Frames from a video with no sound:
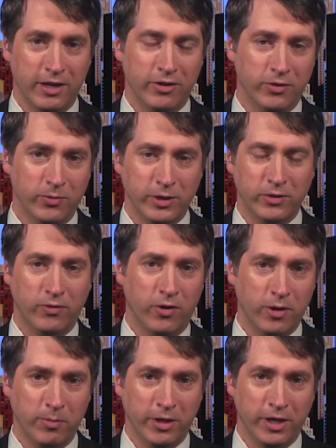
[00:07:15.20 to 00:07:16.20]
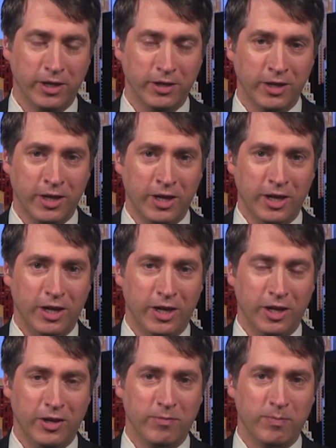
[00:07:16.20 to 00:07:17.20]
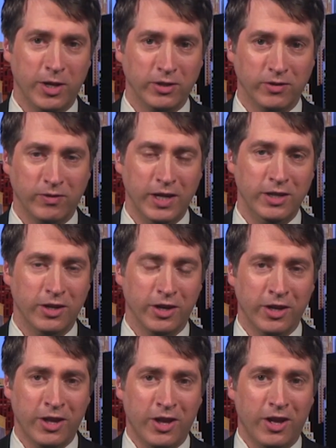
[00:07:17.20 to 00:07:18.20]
this rich farmland in Pennsylvania.